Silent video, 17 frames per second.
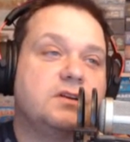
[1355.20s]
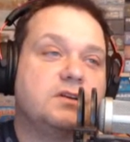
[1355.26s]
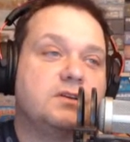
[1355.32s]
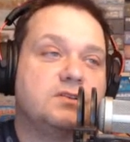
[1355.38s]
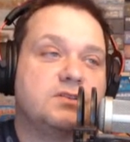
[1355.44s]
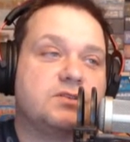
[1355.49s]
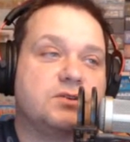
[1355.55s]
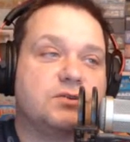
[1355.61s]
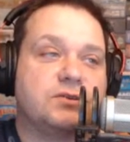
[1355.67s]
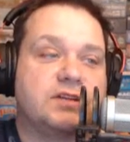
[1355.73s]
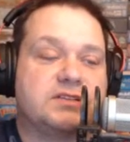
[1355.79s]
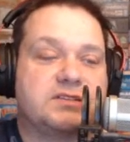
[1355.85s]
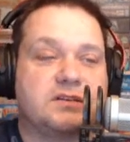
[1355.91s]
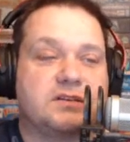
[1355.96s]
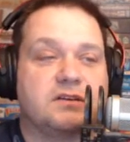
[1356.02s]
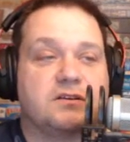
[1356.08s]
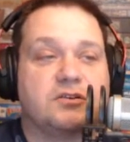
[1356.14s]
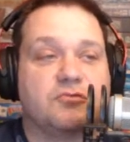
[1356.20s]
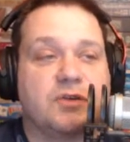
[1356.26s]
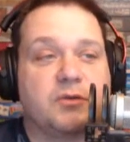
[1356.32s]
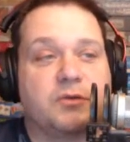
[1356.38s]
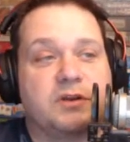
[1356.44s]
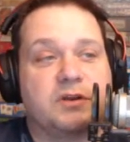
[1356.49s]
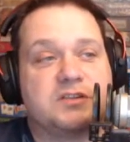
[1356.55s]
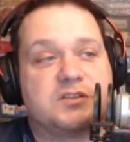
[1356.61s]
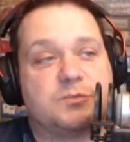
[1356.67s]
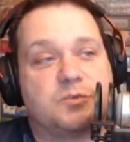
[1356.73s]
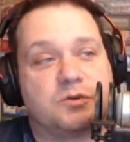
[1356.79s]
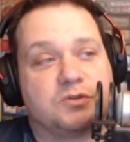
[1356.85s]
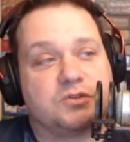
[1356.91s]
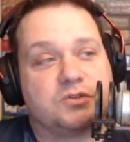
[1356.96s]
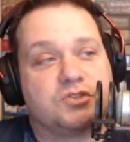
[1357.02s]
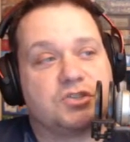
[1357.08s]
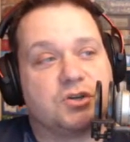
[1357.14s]
So that's a great way to support
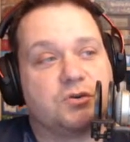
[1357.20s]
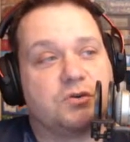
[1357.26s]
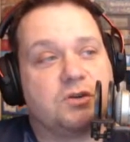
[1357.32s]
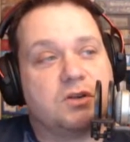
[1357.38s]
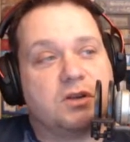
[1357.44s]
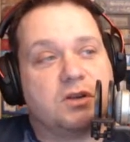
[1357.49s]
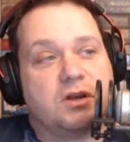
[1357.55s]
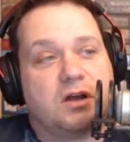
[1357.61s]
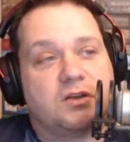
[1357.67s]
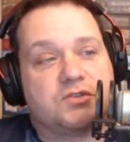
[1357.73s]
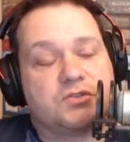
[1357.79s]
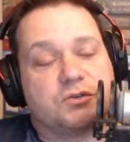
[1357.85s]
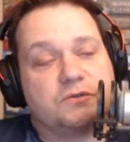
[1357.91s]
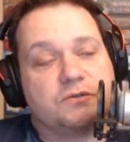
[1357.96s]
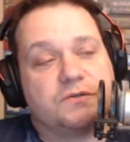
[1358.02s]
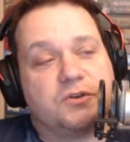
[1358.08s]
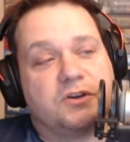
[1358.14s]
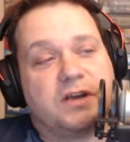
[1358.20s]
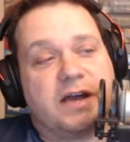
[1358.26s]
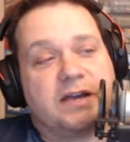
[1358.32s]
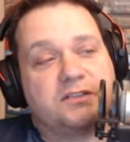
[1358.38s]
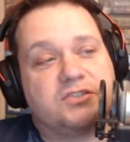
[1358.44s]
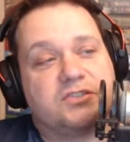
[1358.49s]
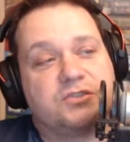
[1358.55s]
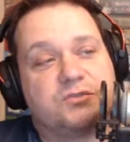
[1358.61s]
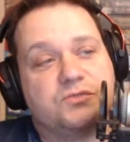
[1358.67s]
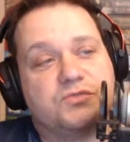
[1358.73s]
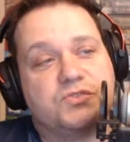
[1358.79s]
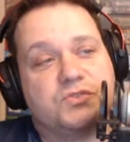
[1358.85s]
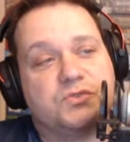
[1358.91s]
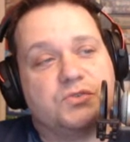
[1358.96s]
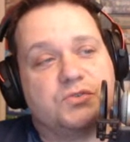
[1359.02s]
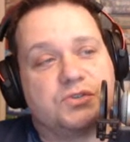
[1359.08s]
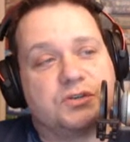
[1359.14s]
the show. Also, if you're an iTunes
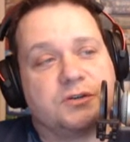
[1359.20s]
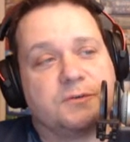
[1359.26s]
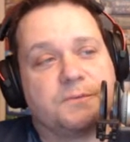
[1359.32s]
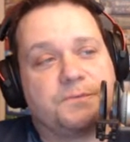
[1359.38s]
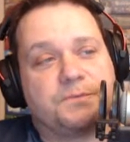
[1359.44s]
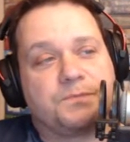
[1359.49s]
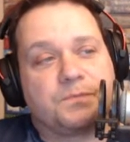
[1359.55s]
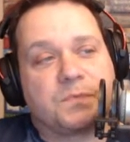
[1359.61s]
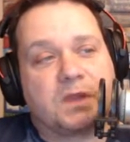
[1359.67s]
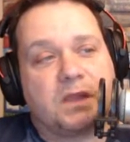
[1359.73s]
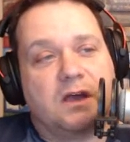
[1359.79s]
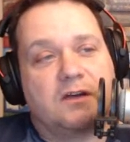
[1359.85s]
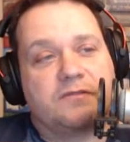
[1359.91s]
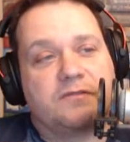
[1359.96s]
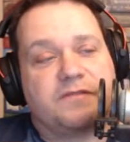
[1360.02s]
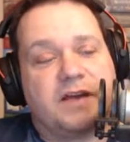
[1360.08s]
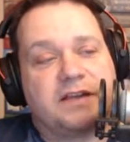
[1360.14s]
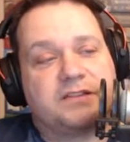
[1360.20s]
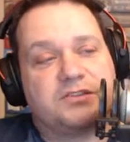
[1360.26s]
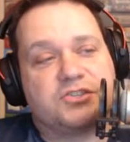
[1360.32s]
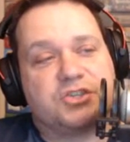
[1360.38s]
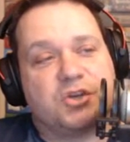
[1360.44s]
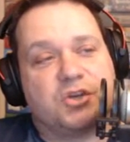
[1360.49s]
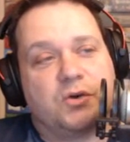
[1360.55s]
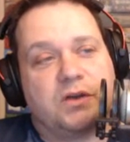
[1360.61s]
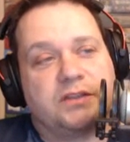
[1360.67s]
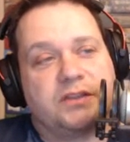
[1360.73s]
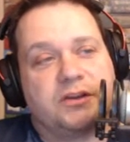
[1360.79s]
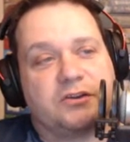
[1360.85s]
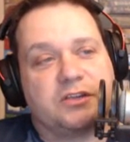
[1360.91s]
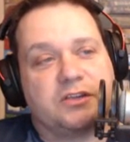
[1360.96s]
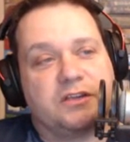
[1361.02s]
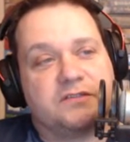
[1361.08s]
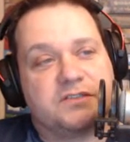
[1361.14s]
user, find the show on there.
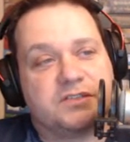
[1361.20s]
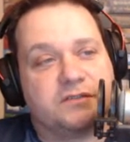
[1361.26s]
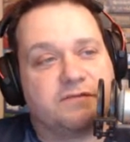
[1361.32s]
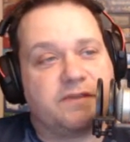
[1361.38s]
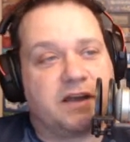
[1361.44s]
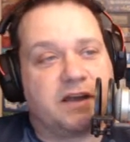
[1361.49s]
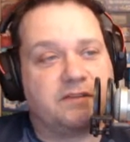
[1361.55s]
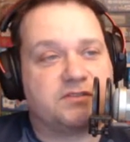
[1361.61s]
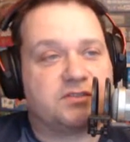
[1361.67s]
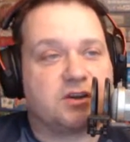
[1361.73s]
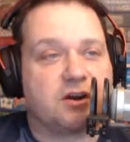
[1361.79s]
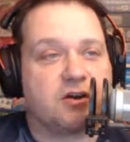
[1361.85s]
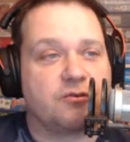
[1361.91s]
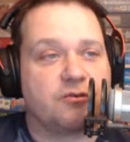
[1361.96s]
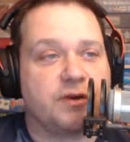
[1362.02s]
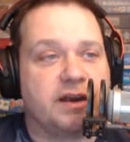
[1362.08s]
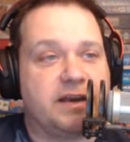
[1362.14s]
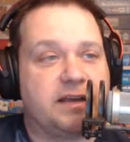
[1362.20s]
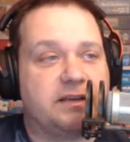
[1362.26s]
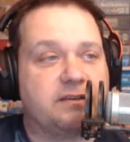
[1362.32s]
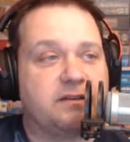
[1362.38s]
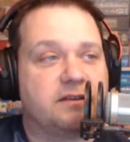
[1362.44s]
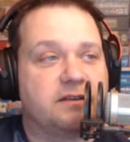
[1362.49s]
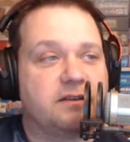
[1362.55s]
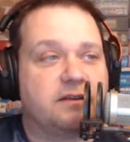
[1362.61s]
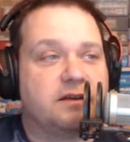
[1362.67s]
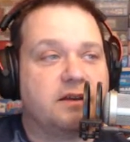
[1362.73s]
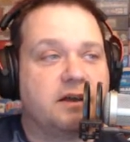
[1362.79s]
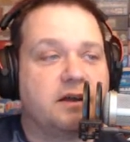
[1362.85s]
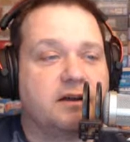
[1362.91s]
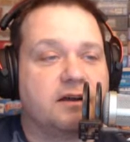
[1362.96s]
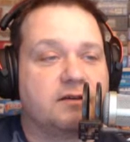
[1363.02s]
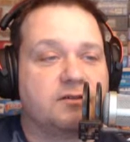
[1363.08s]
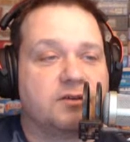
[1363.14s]
Give us a 5-star rating.
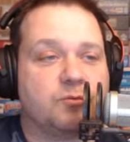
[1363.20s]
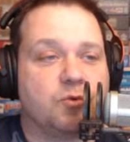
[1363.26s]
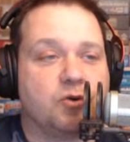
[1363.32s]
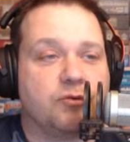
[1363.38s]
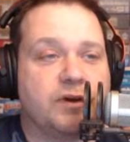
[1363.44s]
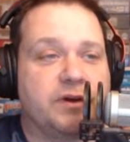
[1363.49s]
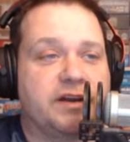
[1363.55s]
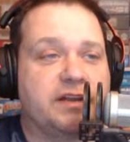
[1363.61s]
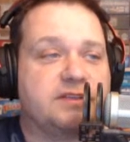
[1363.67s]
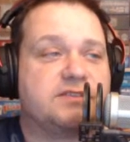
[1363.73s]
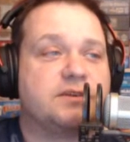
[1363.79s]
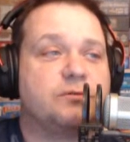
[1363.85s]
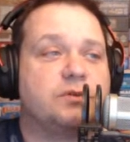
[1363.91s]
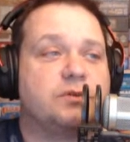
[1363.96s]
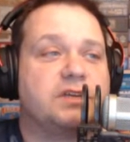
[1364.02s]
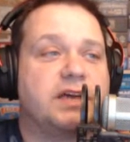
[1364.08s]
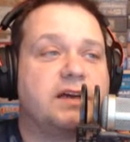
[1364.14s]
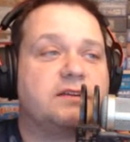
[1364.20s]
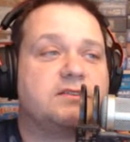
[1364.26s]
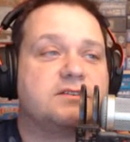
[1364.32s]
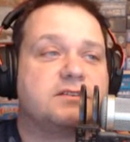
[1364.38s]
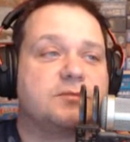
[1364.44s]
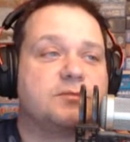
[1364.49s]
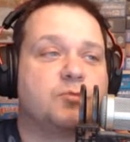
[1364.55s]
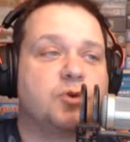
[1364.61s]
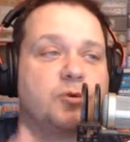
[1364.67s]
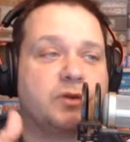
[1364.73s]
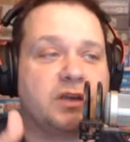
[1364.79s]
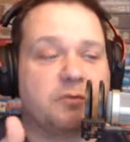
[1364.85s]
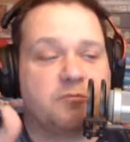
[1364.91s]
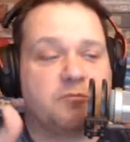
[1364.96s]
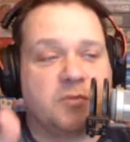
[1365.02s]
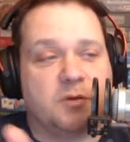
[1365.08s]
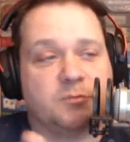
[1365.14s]
The more ratings that we get, the more we
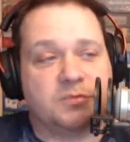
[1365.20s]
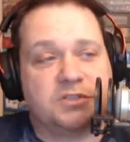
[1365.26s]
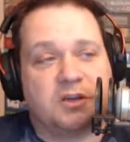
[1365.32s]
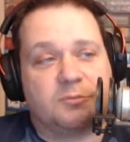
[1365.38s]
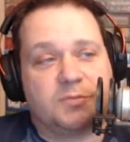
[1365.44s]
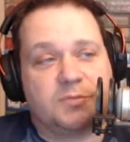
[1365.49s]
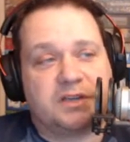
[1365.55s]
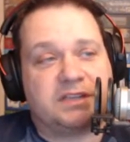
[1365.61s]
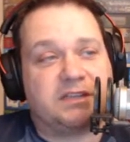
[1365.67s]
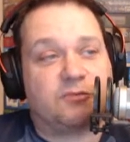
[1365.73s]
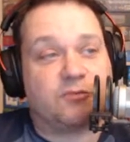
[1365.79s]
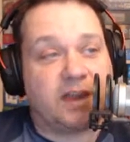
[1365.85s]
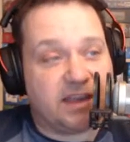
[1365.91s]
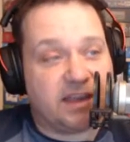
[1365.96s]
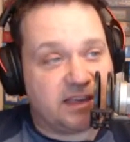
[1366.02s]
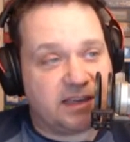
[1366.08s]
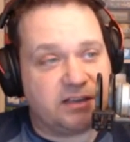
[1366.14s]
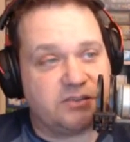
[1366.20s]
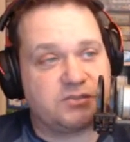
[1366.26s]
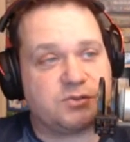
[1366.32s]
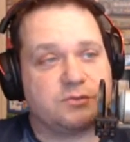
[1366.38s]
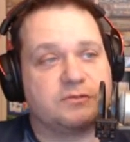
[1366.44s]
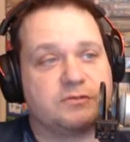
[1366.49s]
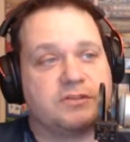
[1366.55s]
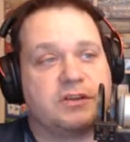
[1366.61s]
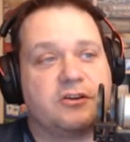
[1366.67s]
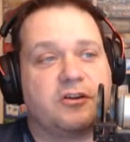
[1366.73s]
get bumped up in the rankings over there.